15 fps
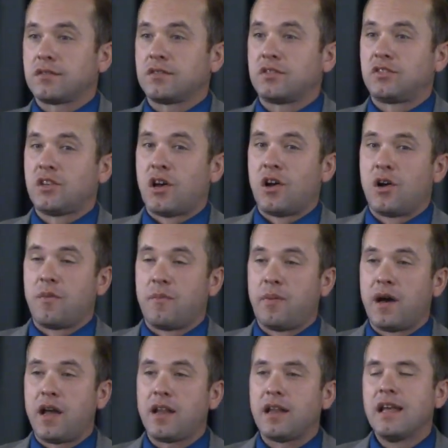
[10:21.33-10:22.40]
So,
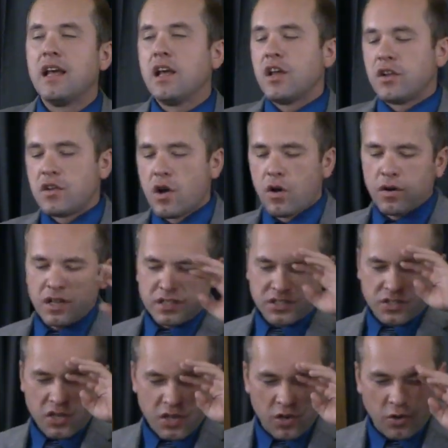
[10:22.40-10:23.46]
but
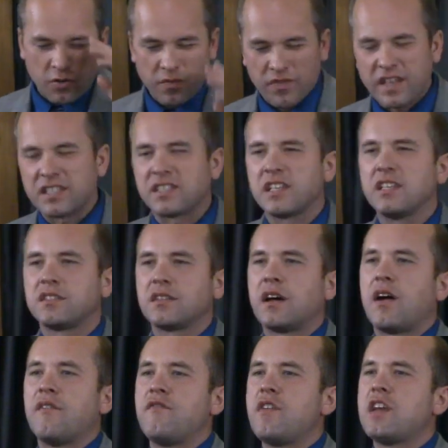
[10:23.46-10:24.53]
notice too, this is
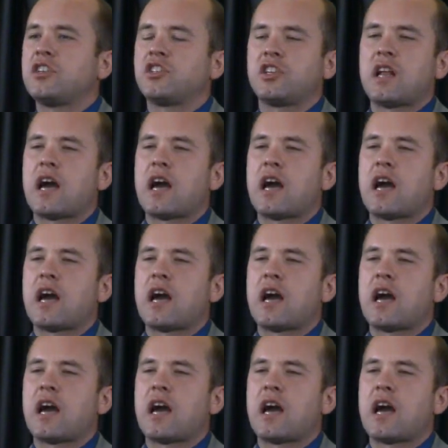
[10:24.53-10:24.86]
a vision.